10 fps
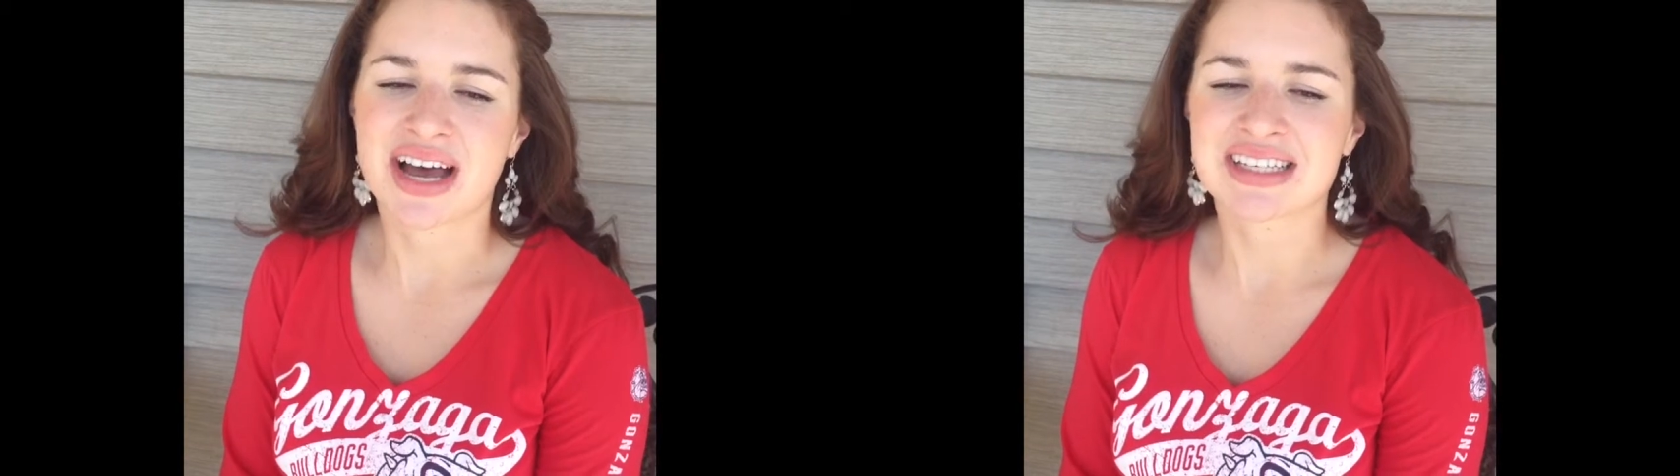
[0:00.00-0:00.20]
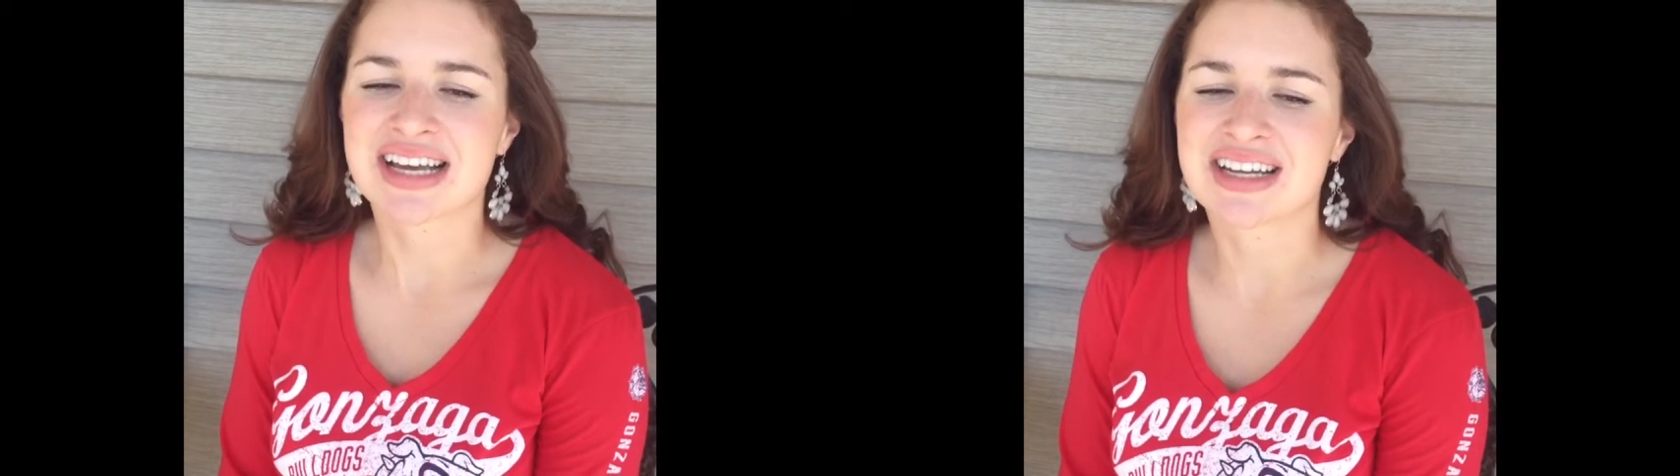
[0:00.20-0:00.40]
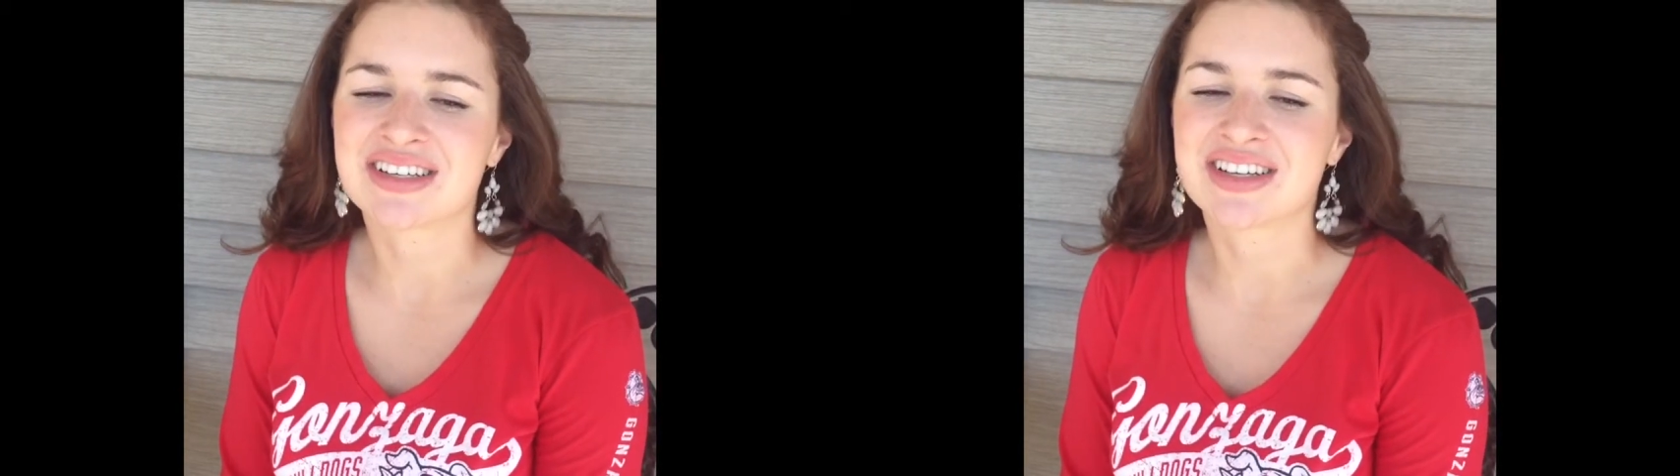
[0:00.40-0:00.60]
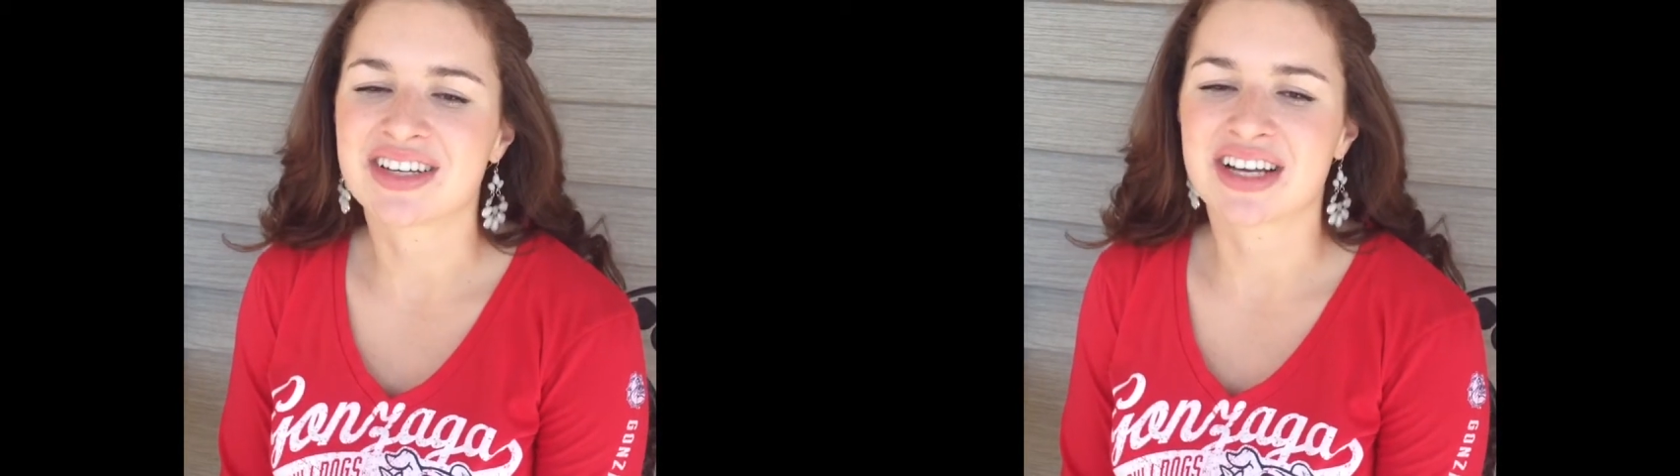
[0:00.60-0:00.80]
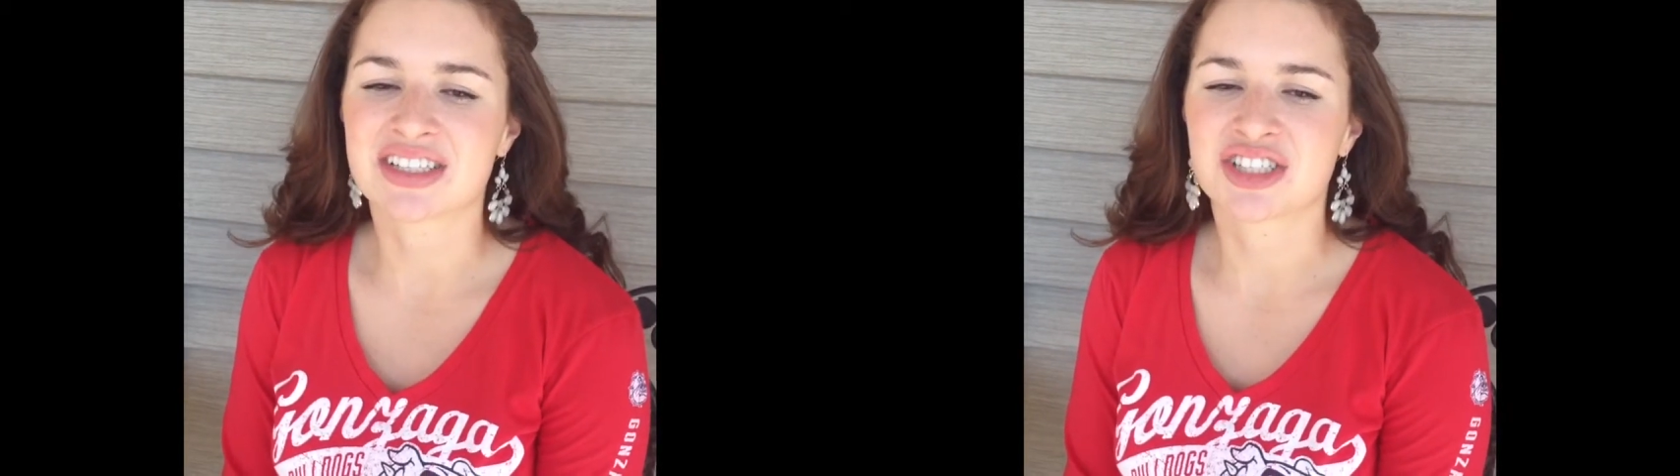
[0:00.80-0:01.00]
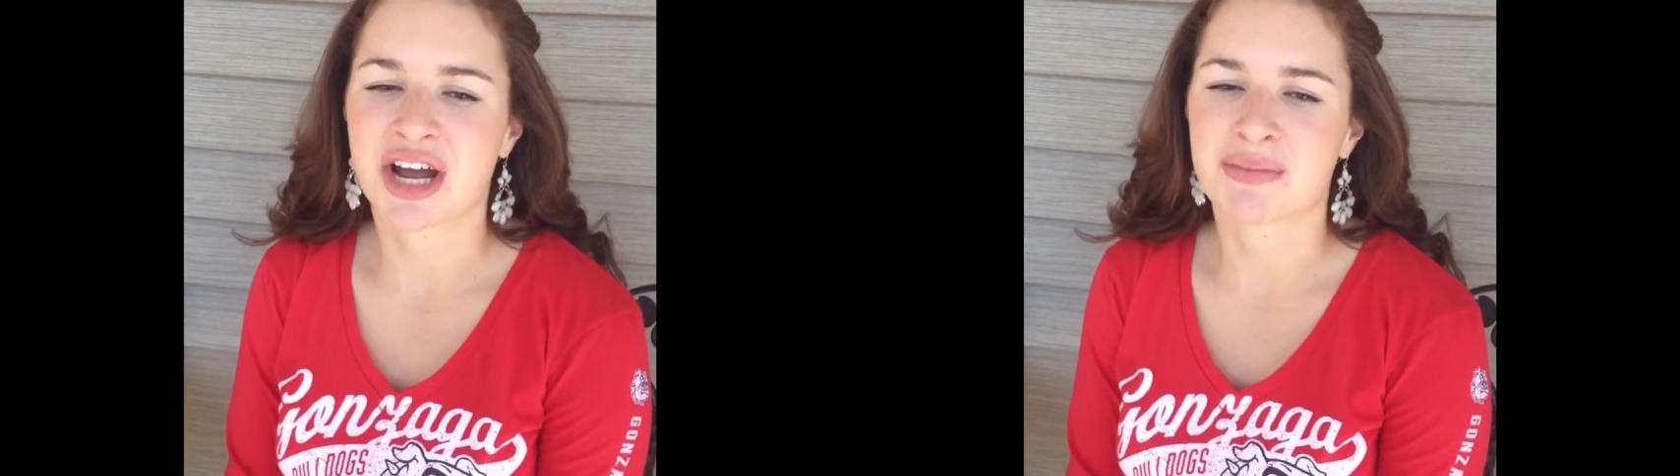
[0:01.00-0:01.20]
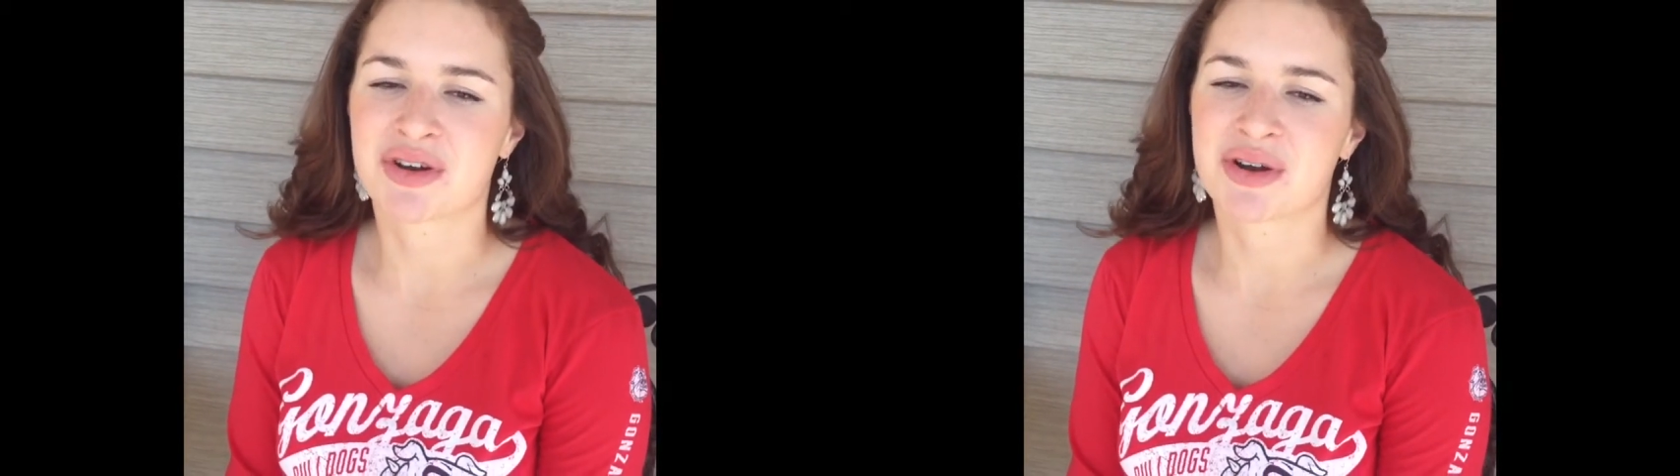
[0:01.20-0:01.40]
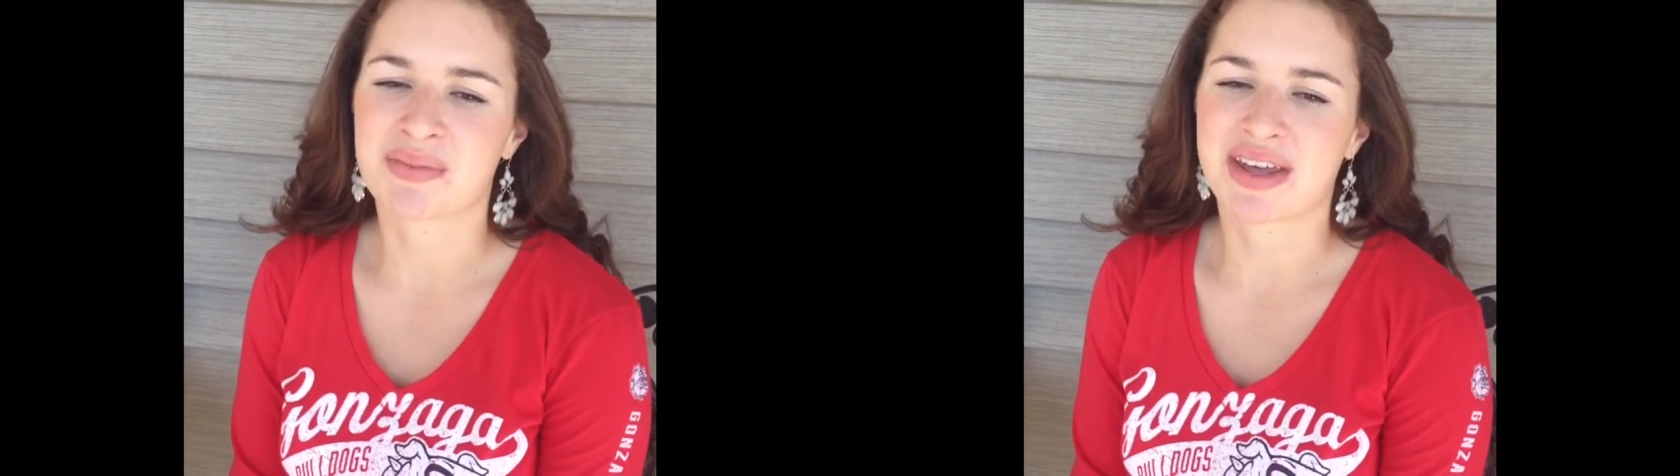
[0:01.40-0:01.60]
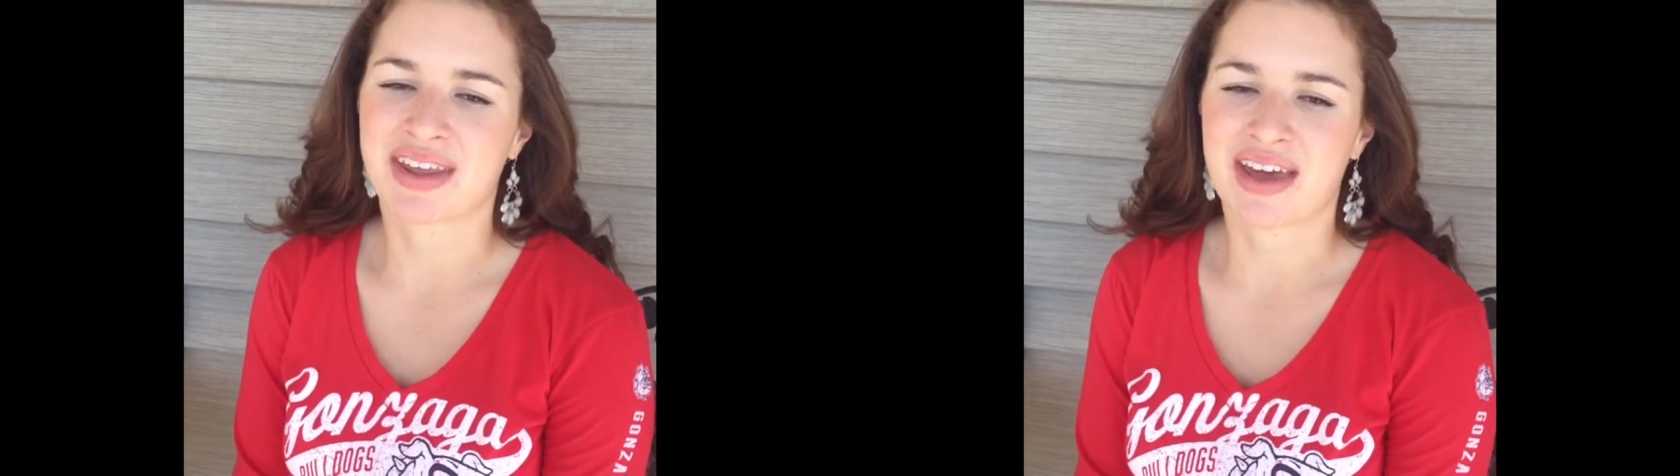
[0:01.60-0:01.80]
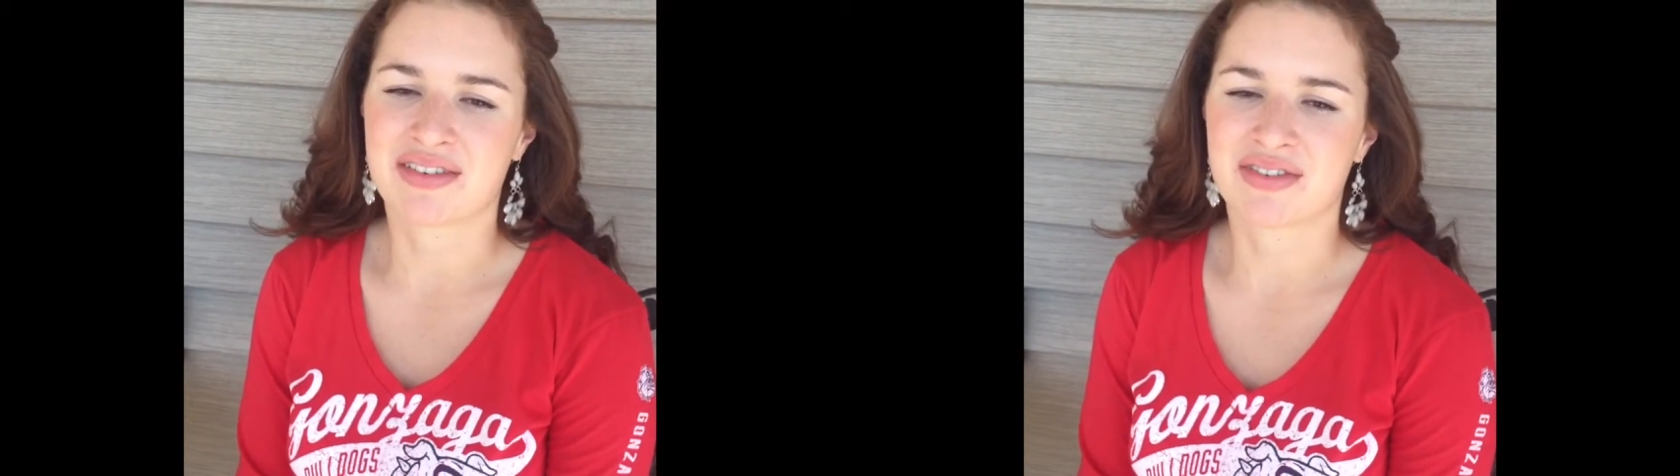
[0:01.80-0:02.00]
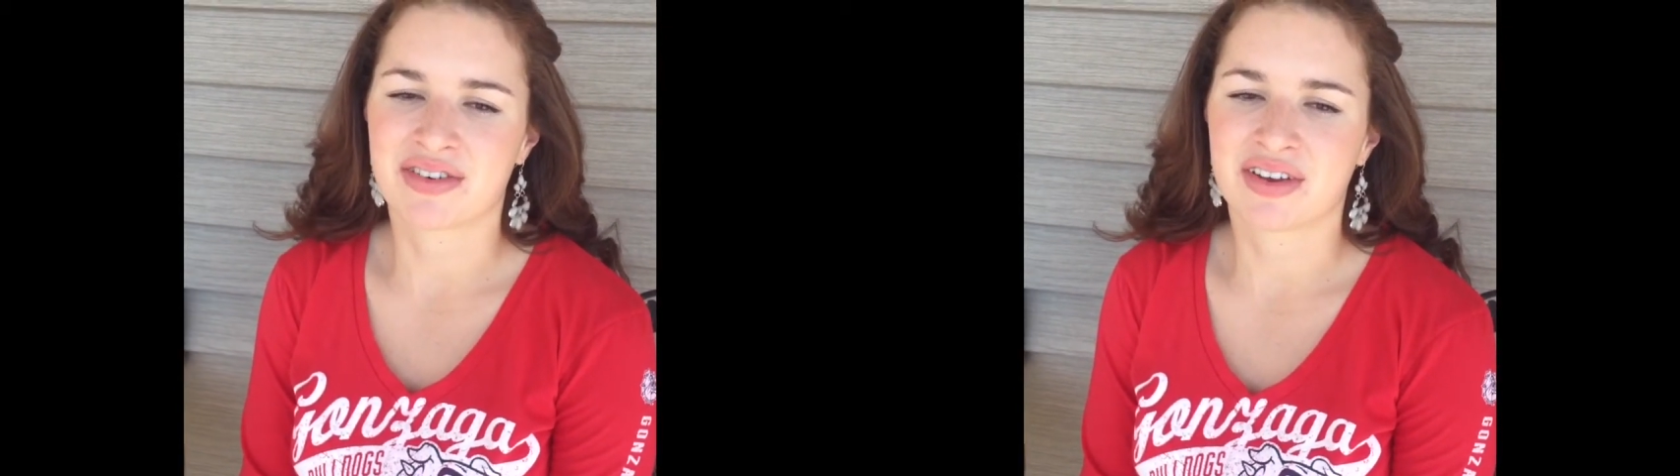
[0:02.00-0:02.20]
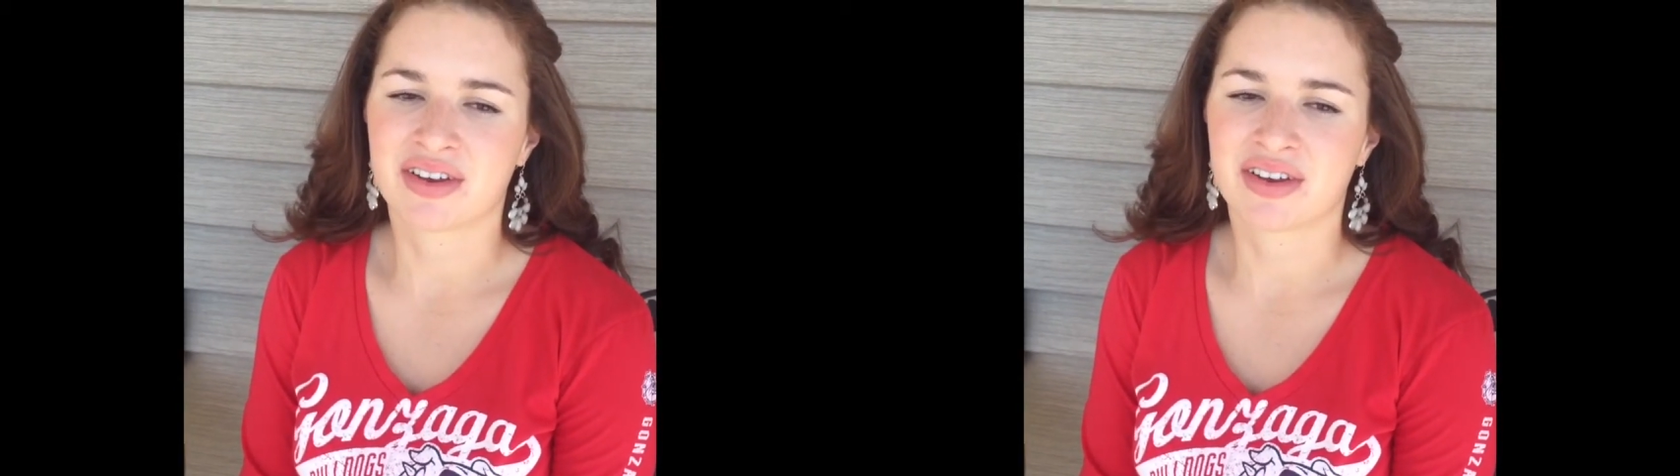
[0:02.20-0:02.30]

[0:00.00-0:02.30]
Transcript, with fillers: as I enter the next chapter in my life.